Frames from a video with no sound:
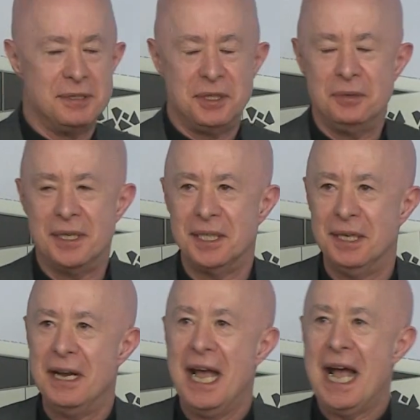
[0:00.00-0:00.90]
quite sure where to
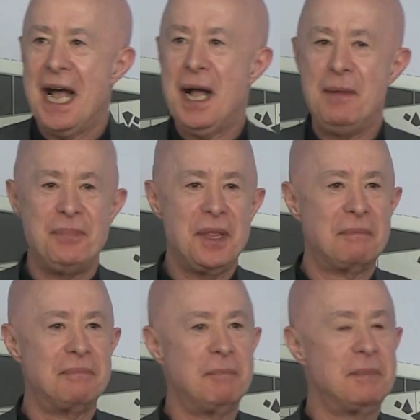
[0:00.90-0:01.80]
go.
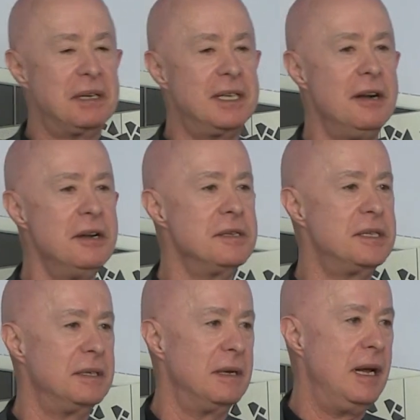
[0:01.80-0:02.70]
The
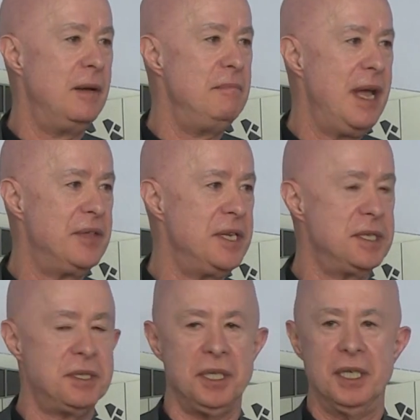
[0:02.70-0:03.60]
current
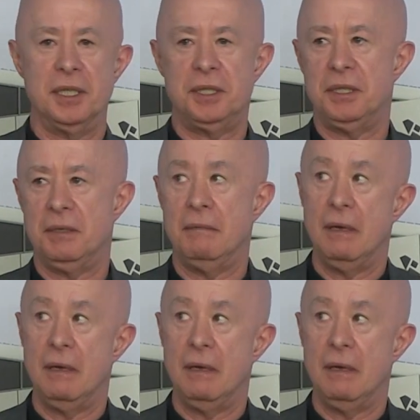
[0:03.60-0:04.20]
Methodist Church